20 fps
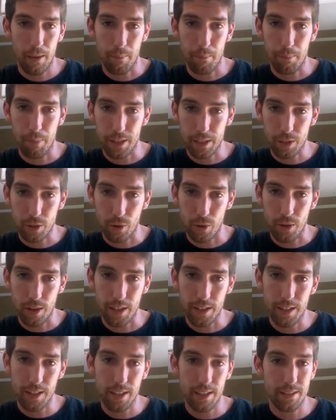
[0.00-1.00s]

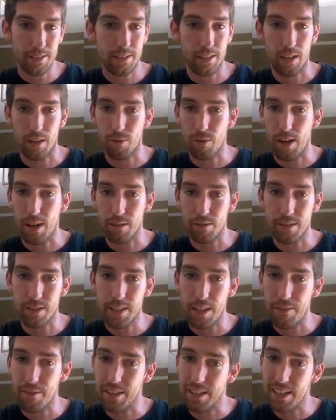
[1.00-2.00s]
Bitcoin, around
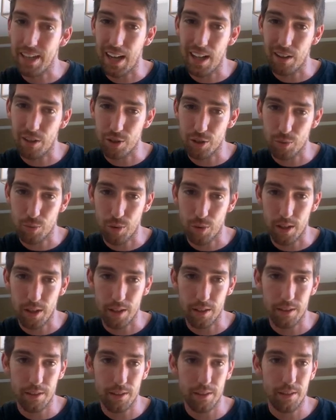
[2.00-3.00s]
$70
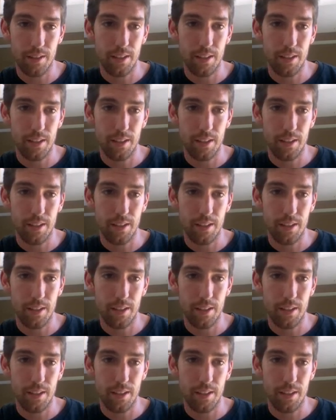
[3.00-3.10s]
worth.